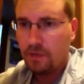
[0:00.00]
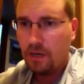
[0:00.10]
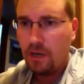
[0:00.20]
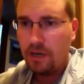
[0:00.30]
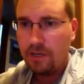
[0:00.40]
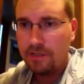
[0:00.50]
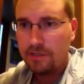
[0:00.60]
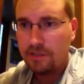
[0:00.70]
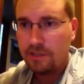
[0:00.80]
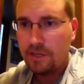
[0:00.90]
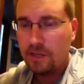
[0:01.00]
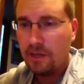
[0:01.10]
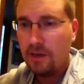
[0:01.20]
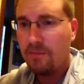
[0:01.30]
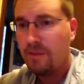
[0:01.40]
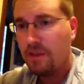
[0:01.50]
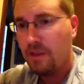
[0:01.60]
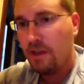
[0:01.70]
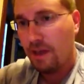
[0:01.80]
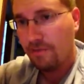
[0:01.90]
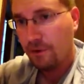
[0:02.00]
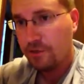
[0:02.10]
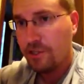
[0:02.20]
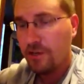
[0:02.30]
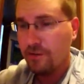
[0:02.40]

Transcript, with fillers: cause uh, the FRC